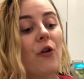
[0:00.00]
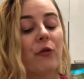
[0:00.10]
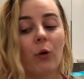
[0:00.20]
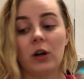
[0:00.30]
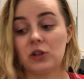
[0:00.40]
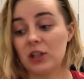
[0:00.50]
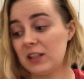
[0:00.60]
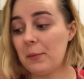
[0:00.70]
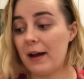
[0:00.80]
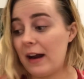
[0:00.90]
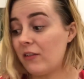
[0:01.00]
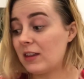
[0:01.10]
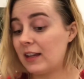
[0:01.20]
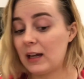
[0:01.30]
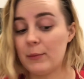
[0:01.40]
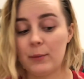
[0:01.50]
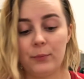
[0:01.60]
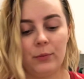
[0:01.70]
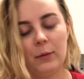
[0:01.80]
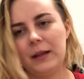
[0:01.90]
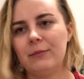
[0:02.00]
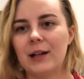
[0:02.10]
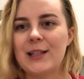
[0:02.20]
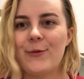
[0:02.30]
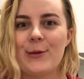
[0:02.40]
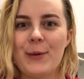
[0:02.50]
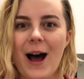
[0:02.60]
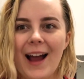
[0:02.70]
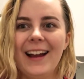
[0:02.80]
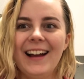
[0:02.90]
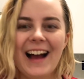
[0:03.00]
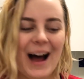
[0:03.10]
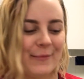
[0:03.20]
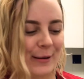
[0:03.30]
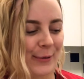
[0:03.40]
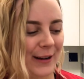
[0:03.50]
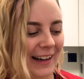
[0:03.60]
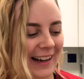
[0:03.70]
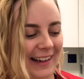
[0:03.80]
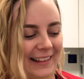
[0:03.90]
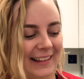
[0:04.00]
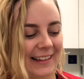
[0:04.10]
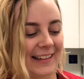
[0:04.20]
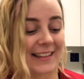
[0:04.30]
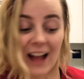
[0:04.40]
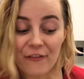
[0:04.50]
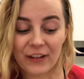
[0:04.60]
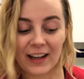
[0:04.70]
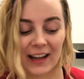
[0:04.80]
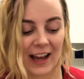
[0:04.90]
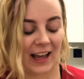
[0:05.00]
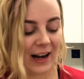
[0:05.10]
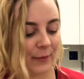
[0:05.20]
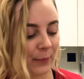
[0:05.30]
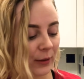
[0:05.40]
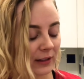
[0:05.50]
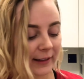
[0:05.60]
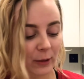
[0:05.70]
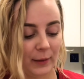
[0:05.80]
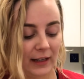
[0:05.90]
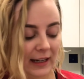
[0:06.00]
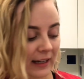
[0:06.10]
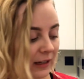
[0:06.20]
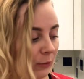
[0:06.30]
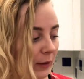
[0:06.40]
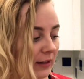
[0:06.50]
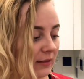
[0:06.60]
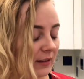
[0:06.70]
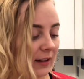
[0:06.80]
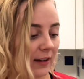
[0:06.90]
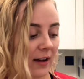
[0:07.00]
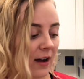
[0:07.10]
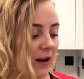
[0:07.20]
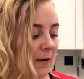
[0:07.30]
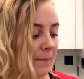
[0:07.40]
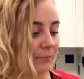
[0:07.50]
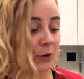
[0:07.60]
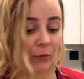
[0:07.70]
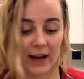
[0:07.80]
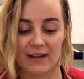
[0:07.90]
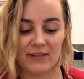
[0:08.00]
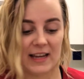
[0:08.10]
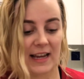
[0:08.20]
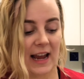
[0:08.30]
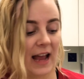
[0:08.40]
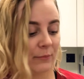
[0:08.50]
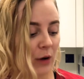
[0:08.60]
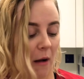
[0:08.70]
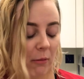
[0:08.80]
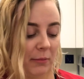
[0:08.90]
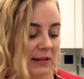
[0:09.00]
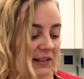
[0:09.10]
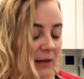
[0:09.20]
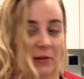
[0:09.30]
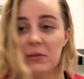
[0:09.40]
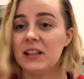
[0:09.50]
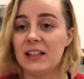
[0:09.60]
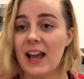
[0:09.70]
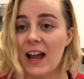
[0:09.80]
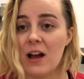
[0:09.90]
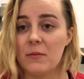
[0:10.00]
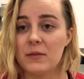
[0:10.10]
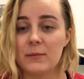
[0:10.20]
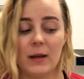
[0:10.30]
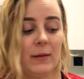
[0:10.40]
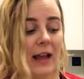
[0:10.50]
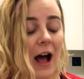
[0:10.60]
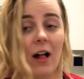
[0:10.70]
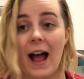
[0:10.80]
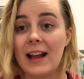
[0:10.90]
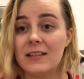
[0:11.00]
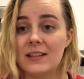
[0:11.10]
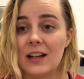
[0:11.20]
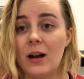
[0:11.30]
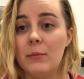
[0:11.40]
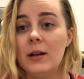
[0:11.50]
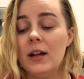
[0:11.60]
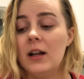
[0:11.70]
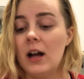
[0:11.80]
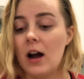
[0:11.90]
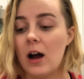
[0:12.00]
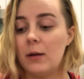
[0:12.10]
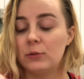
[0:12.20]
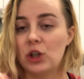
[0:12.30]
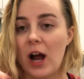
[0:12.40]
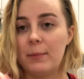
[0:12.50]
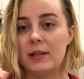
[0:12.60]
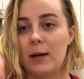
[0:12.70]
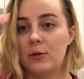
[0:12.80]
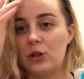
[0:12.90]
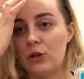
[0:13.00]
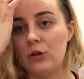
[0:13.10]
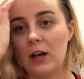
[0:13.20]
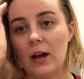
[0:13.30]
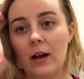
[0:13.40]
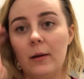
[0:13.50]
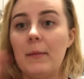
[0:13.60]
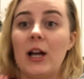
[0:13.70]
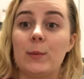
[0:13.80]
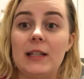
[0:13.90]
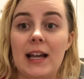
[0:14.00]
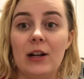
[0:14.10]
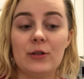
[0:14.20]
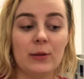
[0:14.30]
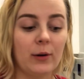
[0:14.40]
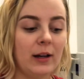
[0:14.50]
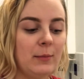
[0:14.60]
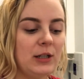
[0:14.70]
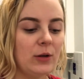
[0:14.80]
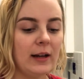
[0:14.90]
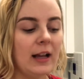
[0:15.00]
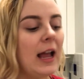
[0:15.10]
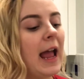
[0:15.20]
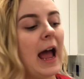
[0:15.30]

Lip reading: for just about everything. Except for the pie. I'm gonna put it in the stuffing, and I'm gonna put a little bit in with the gravy, and probably some in with the yams. Maybe I'll add some chopped up to the mashed potatoes that we're gonna be doing.